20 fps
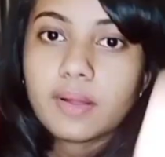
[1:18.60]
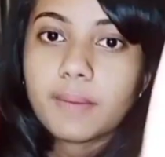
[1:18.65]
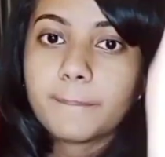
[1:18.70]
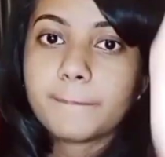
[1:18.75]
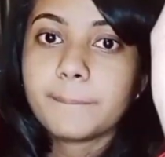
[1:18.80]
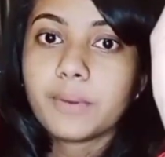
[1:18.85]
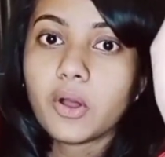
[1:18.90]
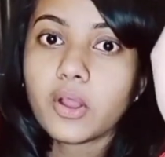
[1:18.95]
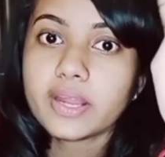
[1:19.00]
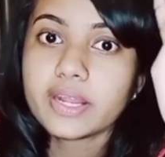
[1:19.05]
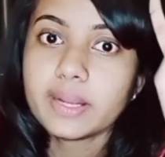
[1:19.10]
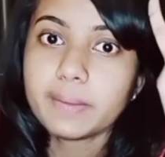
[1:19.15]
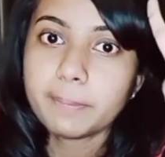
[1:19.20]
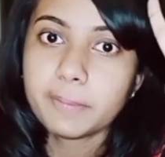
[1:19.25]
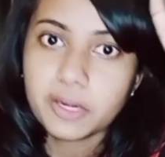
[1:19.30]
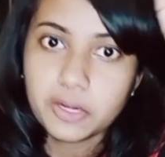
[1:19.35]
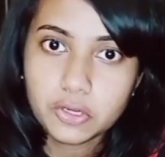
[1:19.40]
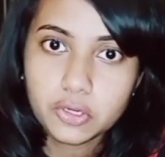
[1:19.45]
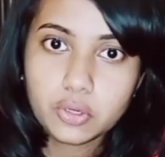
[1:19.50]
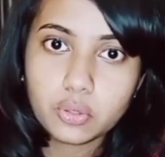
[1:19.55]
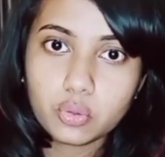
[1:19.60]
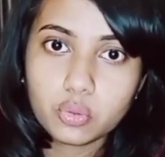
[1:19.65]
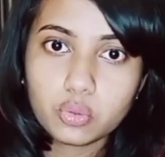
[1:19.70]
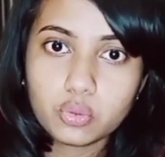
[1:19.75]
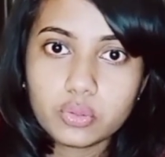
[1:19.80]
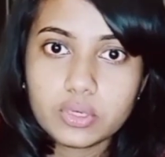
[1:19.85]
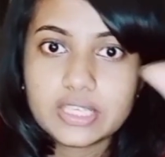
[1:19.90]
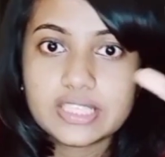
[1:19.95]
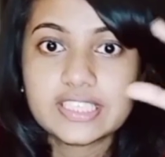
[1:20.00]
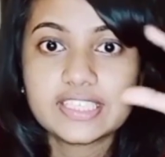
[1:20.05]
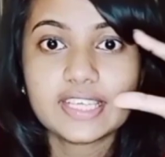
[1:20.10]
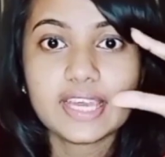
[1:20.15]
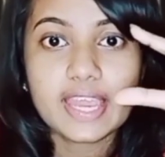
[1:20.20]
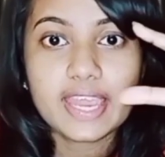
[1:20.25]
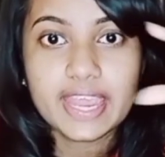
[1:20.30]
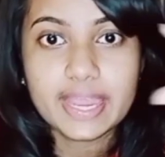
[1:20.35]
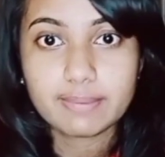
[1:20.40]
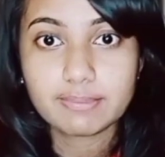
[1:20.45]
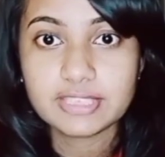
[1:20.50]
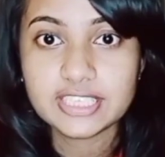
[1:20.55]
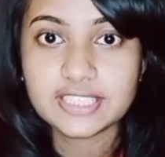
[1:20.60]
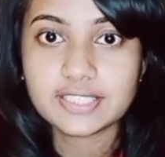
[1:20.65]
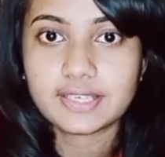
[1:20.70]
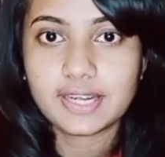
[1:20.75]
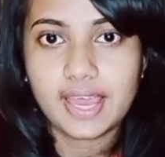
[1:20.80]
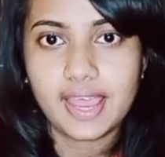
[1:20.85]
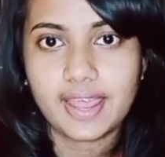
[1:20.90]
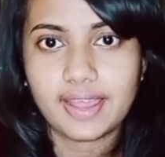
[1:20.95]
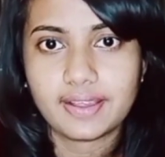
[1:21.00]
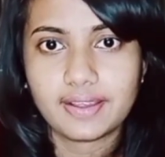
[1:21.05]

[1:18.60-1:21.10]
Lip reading: Point number two is the AIIMS tag.